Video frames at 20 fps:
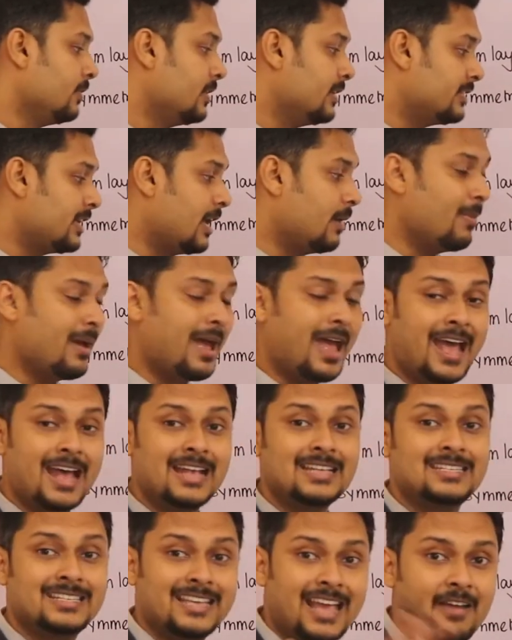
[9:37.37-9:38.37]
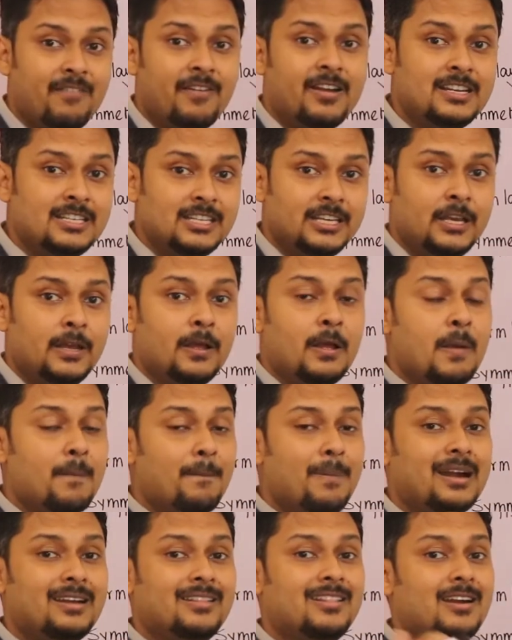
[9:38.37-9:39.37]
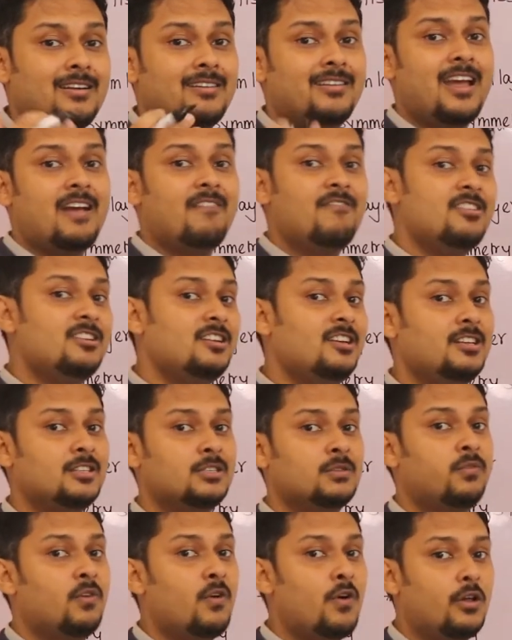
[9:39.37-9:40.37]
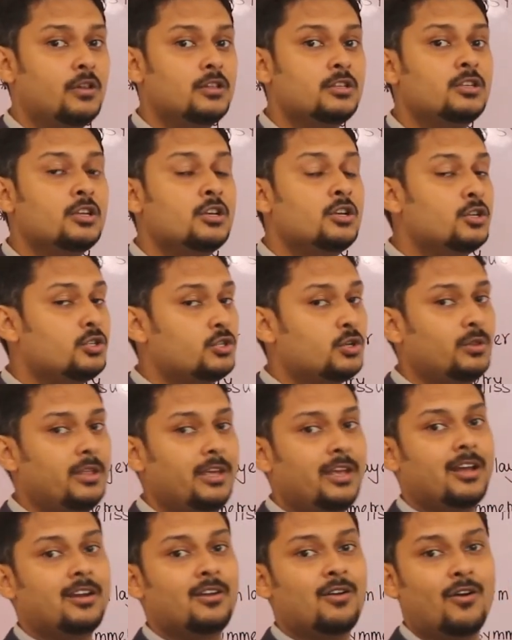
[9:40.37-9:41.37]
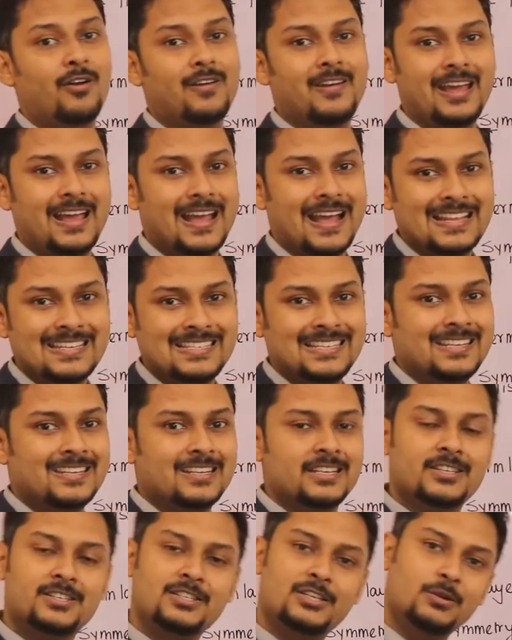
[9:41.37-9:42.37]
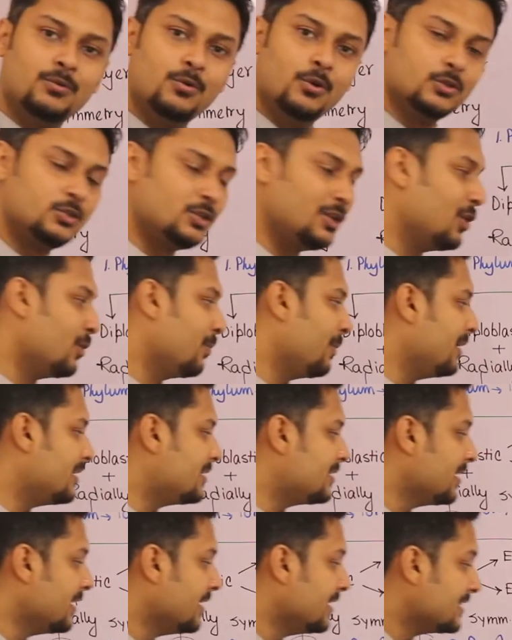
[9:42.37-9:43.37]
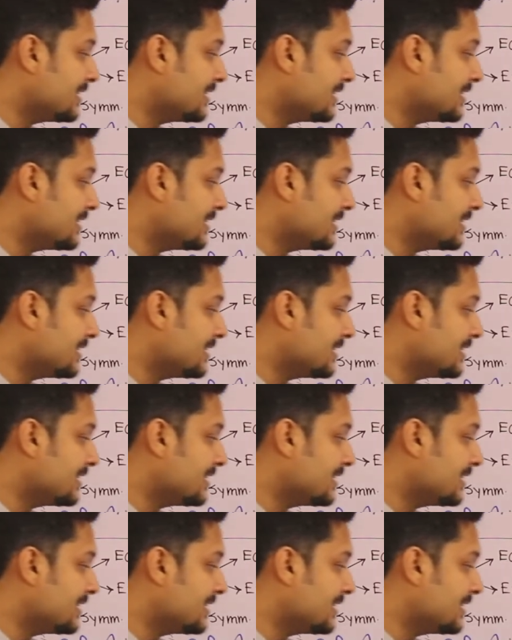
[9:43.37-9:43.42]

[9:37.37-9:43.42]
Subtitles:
Some has cavity, but that cavity is false, so they are called as pseudocoelomates.